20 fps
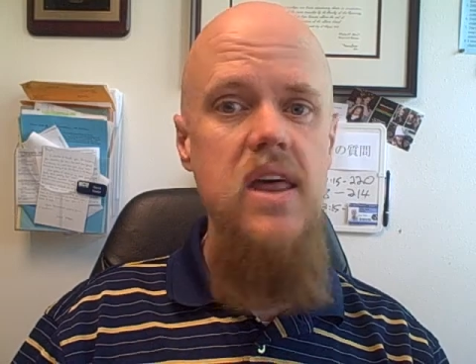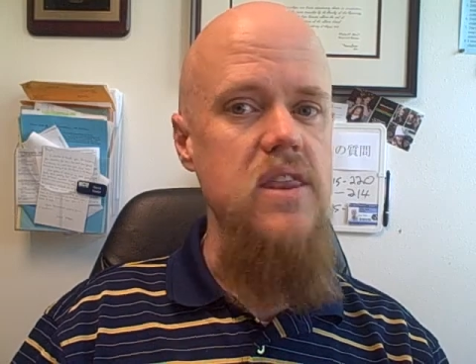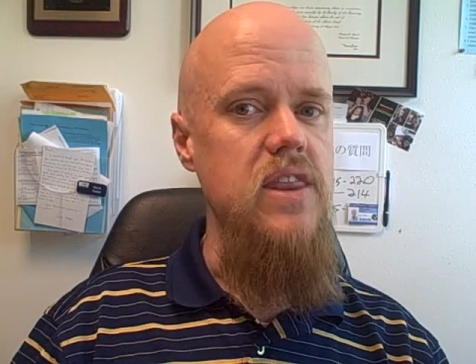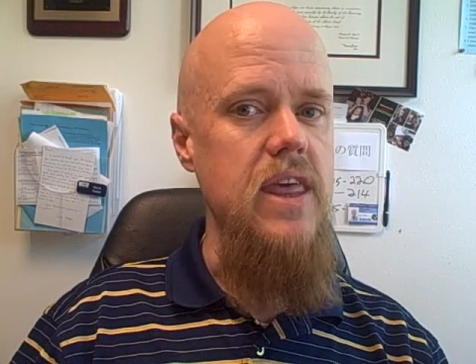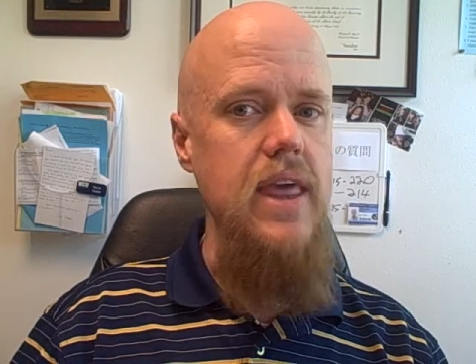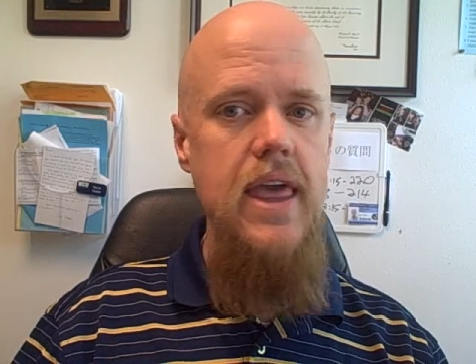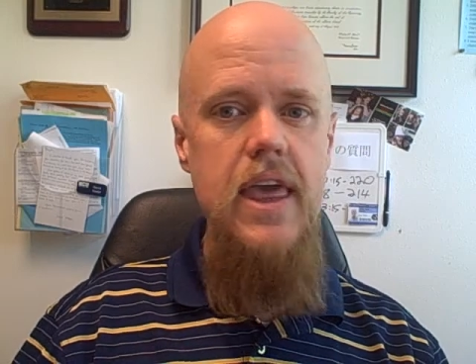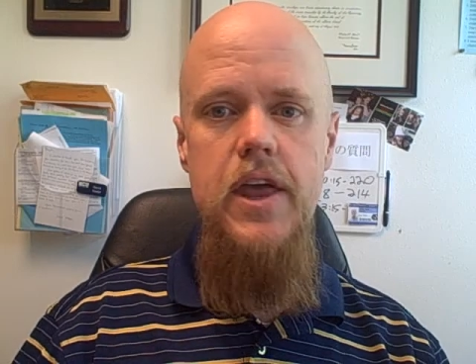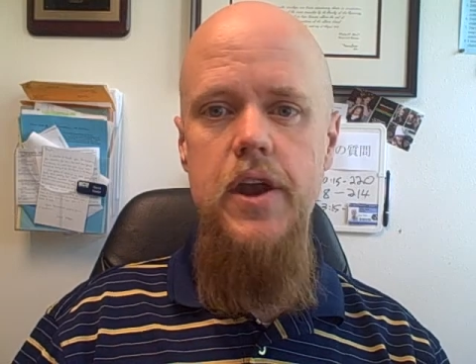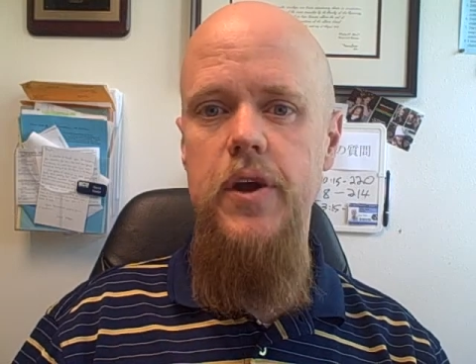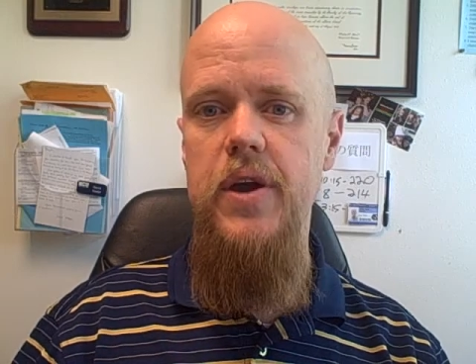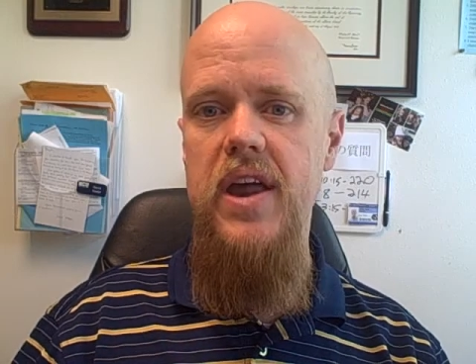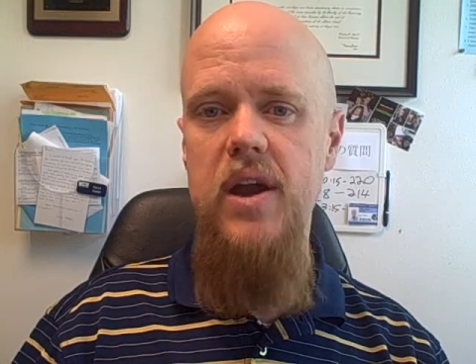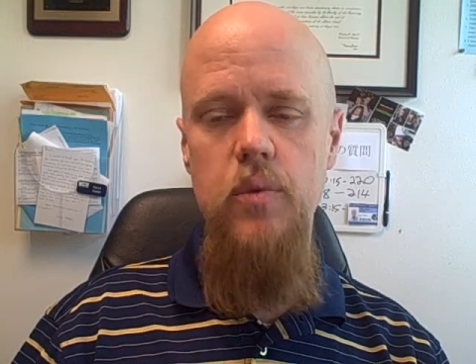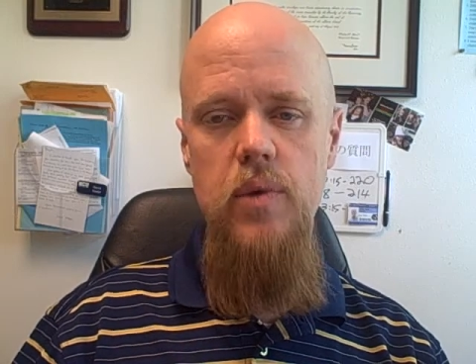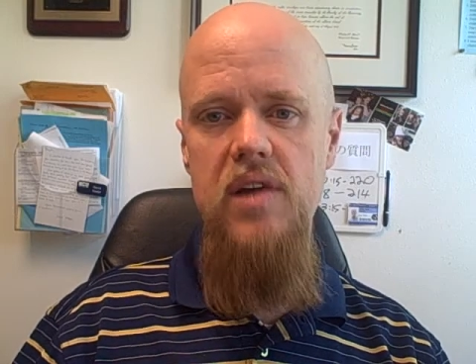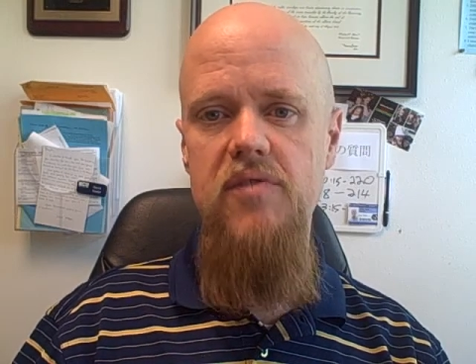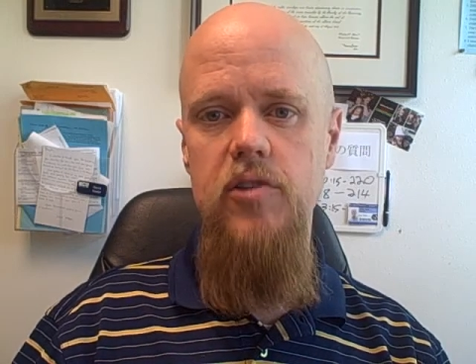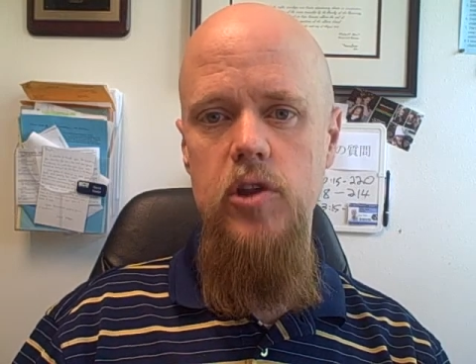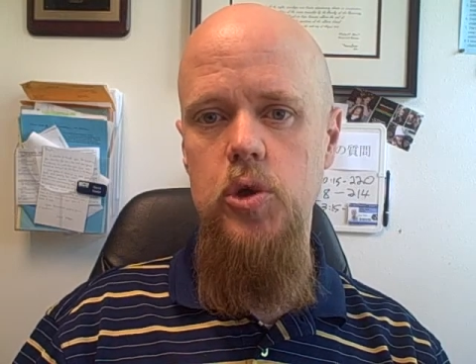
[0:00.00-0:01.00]
the
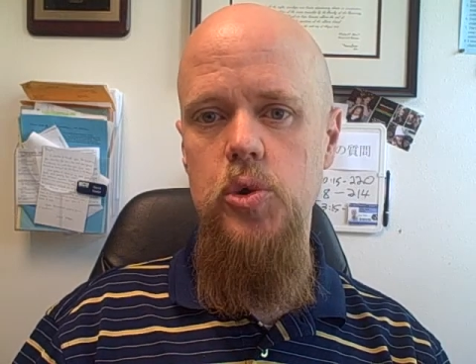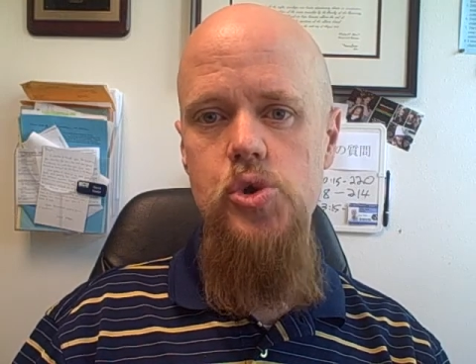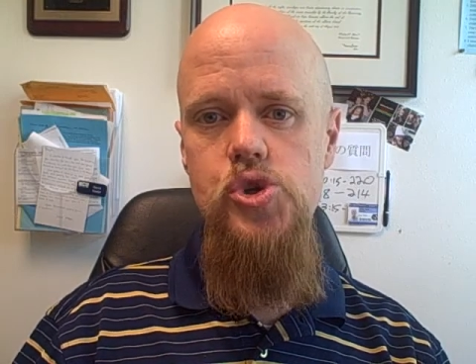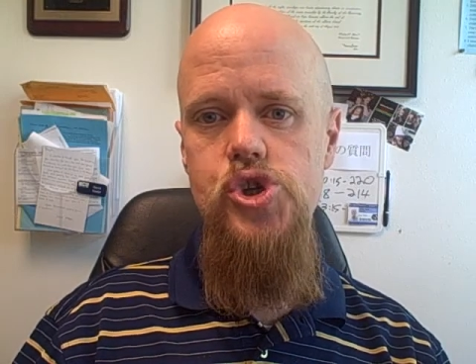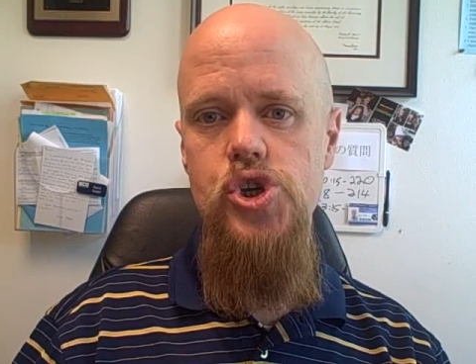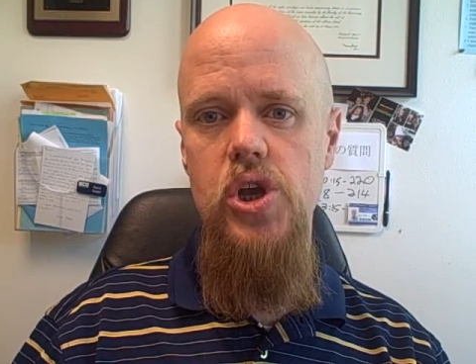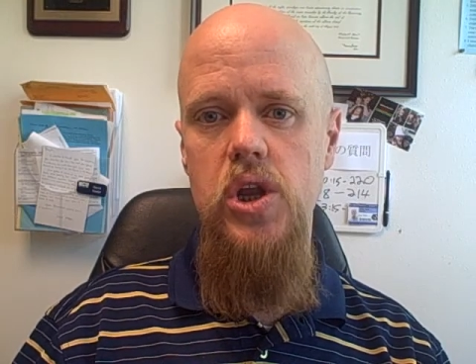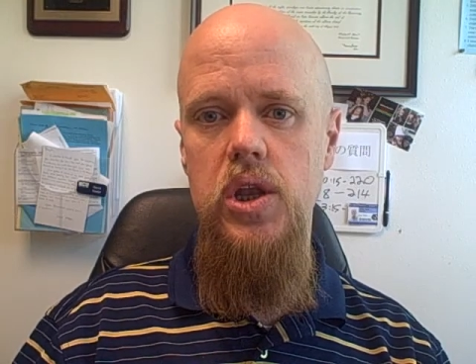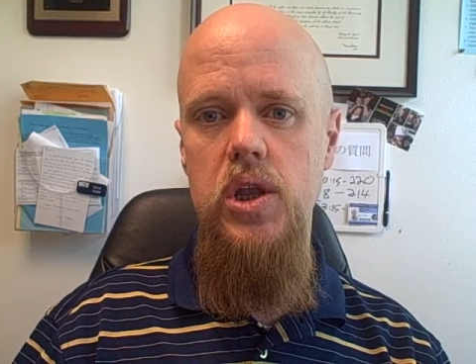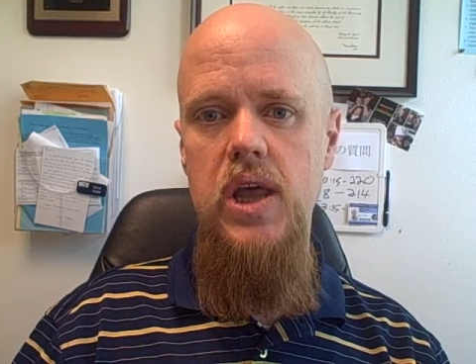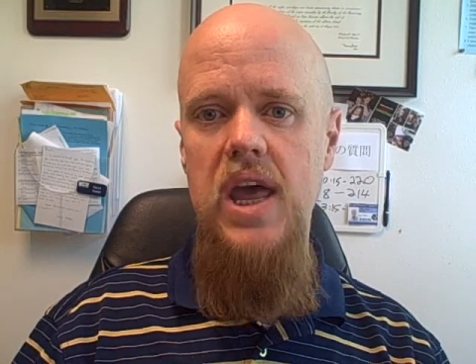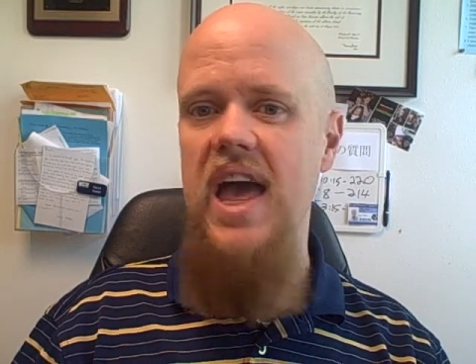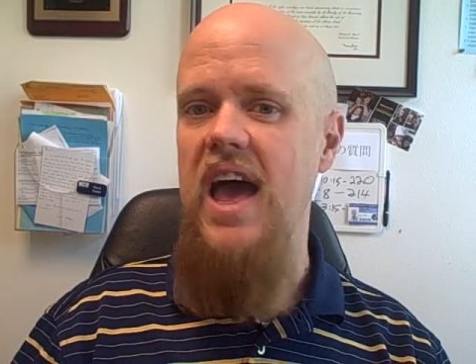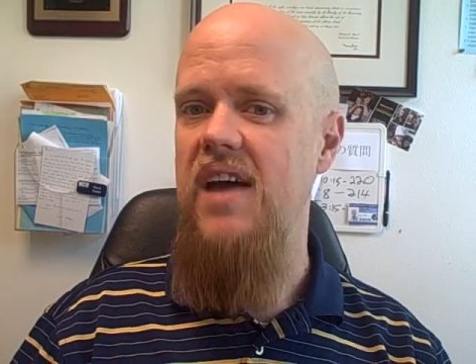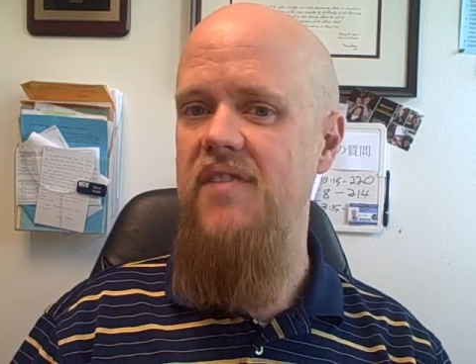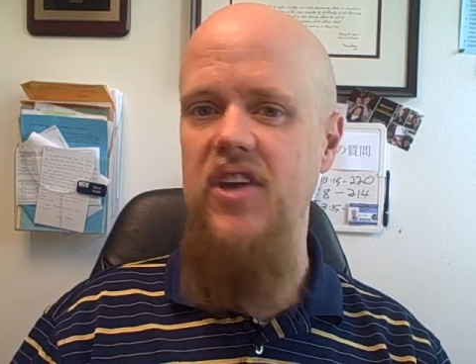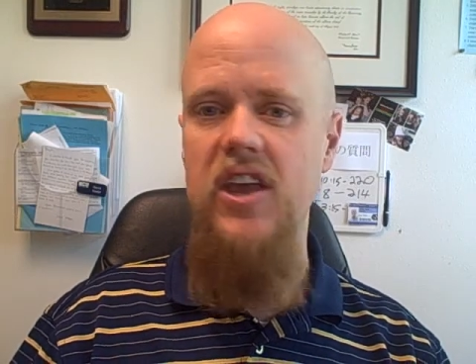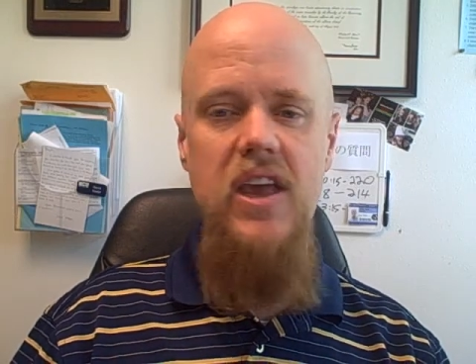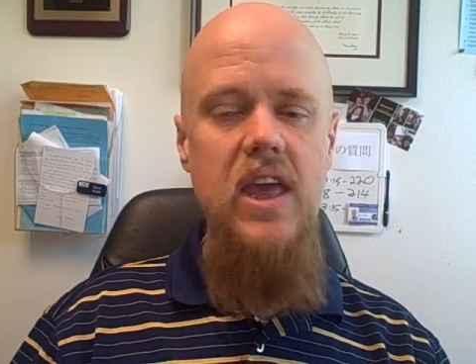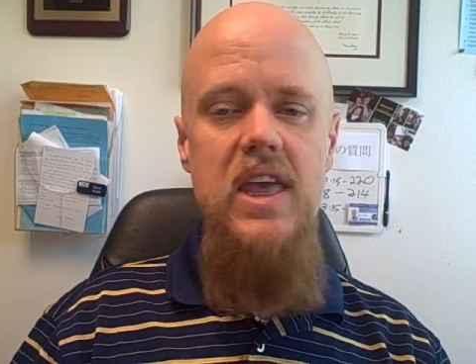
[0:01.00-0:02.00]
internet revolution,
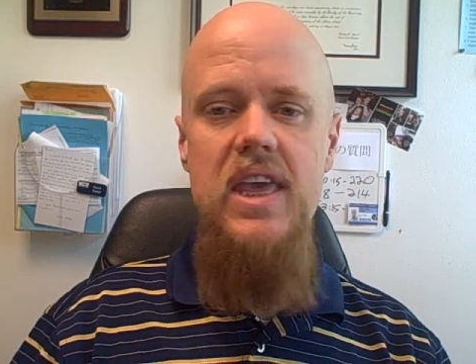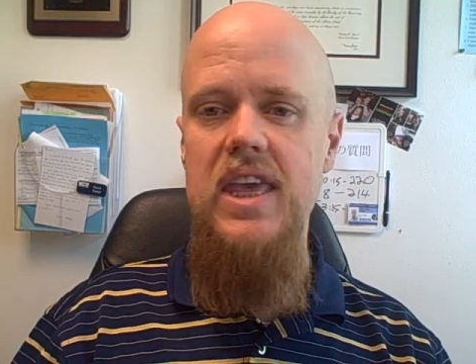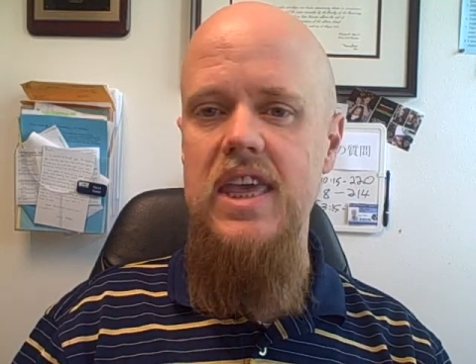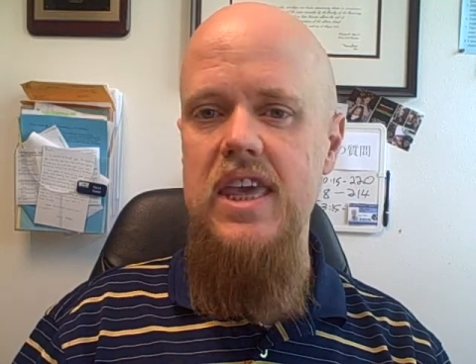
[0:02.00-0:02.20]
having